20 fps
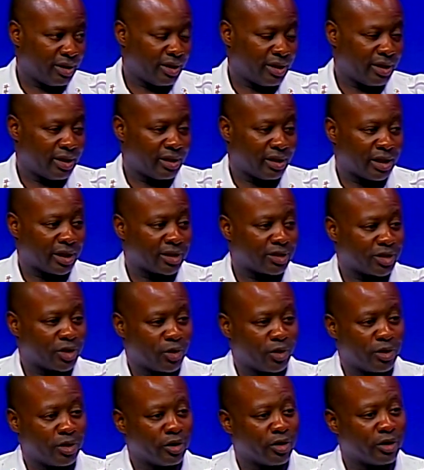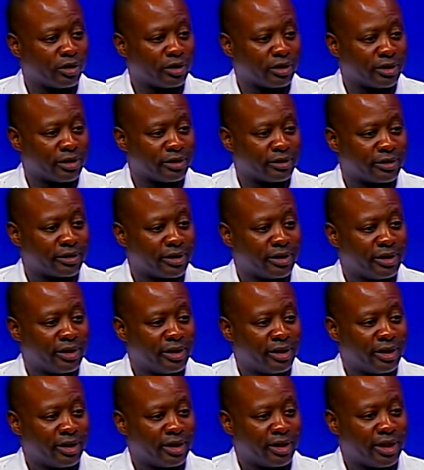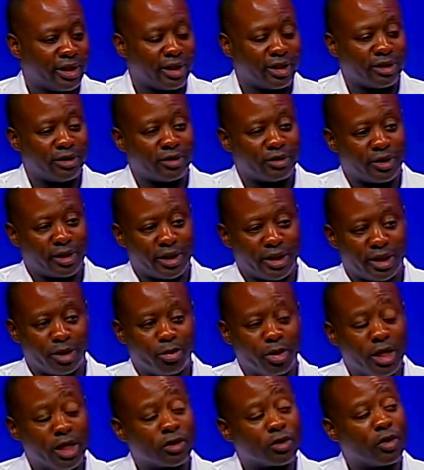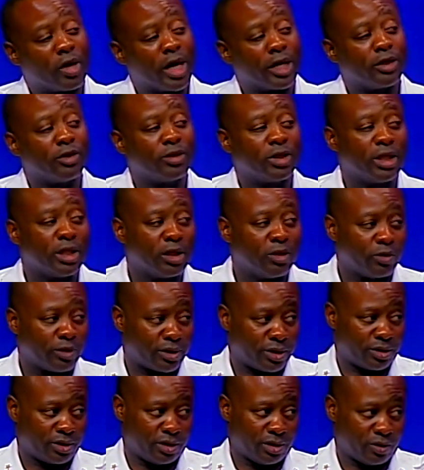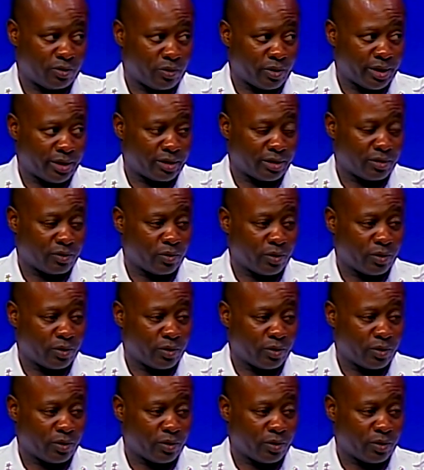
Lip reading: And like I told you earlier, it depends on how you deal with the situation.